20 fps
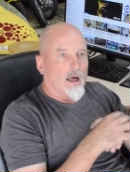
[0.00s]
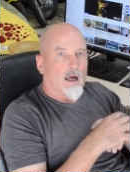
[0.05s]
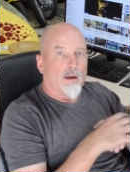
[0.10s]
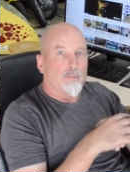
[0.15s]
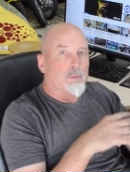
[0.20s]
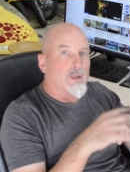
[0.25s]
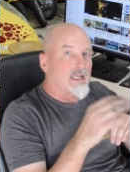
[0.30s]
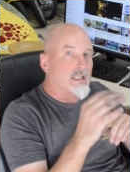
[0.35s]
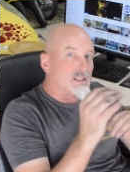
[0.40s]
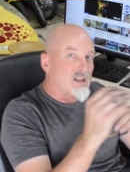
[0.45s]

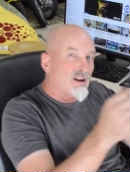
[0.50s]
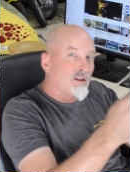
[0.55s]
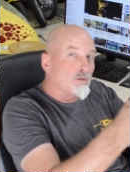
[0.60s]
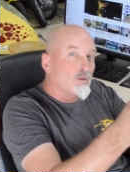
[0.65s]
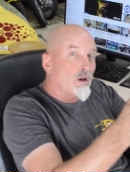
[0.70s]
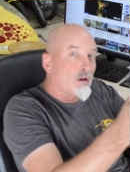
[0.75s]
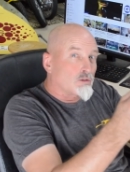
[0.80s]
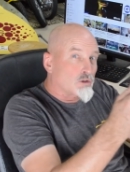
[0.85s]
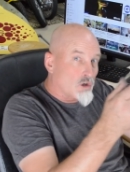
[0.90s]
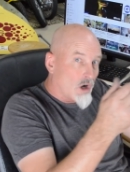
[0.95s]
because I'll
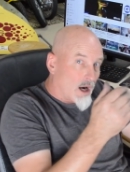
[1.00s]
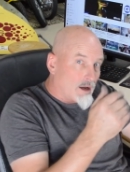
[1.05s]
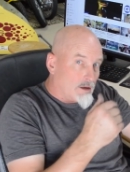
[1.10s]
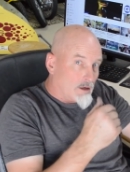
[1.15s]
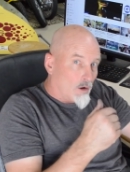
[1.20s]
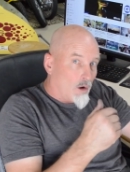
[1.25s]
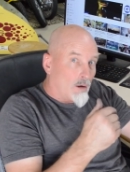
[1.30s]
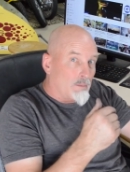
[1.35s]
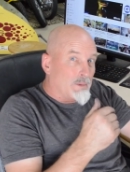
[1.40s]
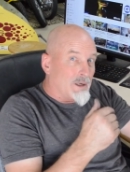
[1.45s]
try,
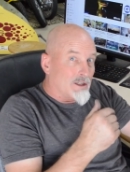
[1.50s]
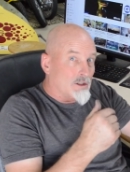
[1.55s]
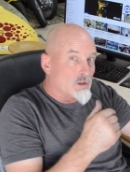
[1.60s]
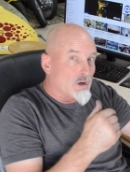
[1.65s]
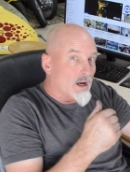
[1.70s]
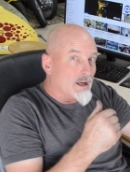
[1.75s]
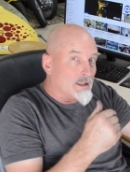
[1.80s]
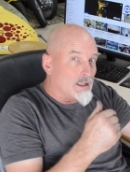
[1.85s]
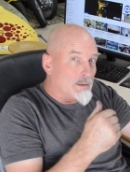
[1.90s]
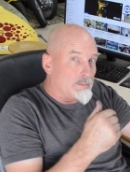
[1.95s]
I'm going to
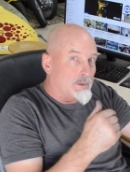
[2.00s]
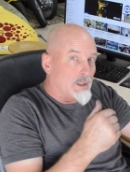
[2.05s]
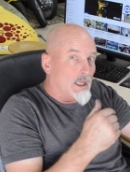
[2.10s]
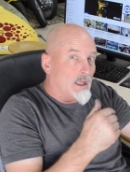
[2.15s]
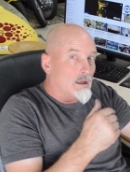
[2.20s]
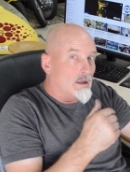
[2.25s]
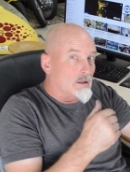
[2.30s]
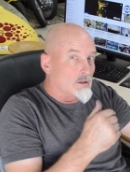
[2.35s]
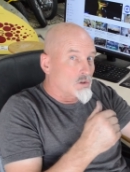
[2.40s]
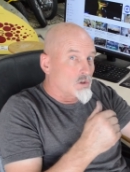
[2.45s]
try and keep the
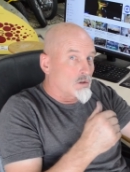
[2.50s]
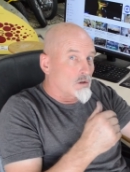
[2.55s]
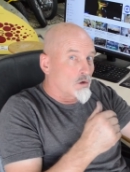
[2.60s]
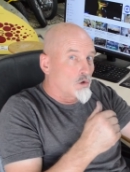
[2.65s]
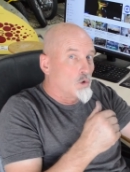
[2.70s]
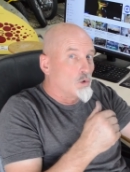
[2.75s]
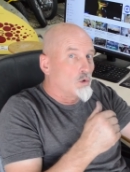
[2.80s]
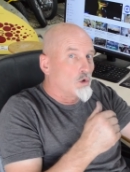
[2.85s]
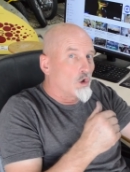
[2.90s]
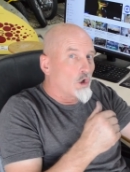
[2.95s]
engine
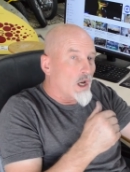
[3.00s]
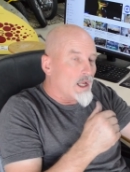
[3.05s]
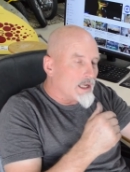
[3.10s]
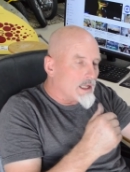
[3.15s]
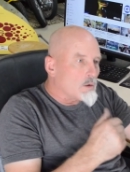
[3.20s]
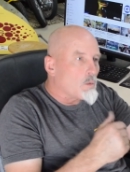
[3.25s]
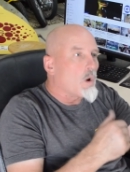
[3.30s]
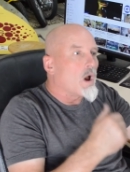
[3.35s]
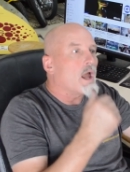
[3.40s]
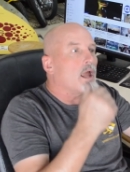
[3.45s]
cooler
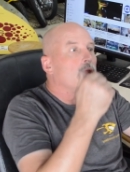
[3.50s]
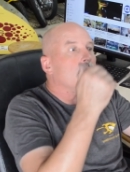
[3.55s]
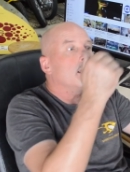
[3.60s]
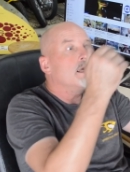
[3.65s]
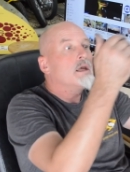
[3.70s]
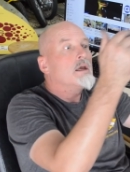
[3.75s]
anyway.